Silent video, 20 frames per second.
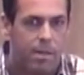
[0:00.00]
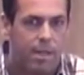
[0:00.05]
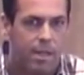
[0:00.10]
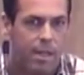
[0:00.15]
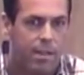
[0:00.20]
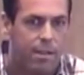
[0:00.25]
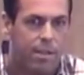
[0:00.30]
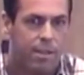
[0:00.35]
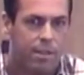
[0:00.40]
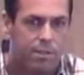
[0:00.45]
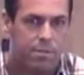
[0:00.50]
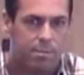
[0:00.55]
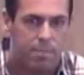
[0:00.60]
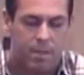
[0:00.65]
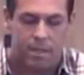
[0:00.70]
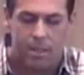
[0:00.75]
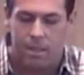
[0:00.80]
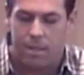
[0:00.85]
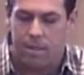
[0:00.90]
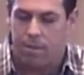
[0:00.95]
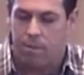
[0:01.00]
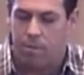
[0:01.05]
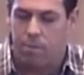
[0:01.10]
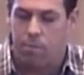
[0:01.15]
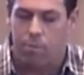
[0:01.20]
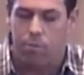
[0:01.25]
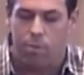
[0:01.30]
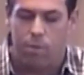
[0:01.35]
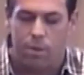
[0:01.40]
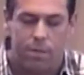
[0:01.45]
ethics,
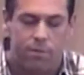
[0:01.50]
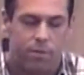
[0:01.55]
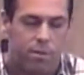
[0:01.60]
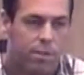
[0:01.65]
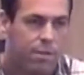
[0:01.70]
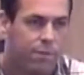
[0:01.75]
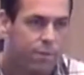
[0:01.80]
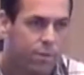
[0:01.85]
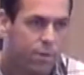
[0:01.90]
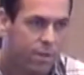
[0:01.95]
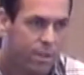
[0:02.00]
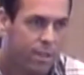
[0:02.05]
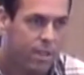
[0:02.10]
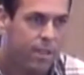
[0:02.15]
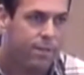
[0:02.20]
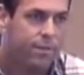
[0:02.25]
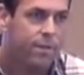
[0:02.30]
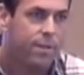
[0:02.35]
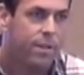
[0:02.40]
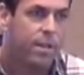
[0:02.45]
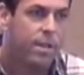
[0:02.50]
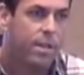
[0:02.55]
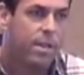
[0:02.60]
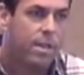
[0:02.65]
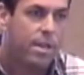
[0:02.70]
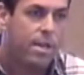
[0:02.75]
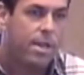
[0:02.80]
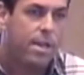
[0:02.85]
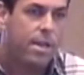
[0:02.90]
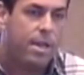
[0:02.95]
what I was looking for in
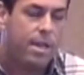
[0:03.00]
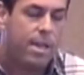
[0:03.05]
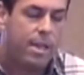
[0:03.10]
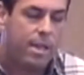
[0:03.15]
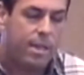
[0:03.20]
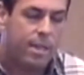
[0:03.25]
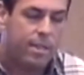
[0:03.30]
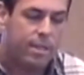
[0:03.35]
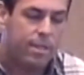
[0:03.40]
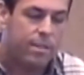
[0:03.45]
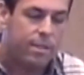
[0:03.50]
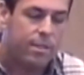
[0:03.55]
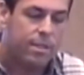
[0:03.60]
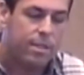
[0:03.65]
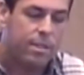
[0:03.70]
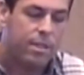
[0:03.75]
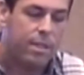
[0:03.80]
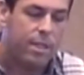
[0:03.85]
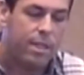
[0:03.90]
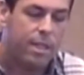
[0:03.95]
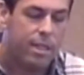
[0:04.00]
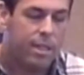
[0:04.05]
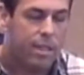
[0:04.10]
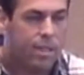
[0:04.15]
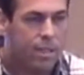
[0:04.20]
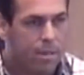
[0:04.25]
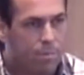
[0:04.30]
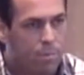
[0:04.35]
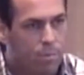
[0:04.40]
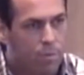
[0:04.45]
life, and
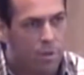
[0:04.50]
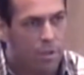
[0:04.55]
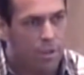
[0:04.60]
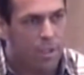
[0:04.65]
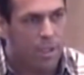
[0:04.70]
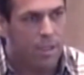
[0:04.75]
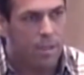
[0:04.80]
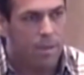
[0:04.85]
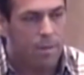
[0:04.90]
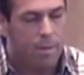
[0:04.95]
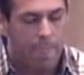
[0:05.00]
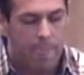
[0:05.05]
ended up really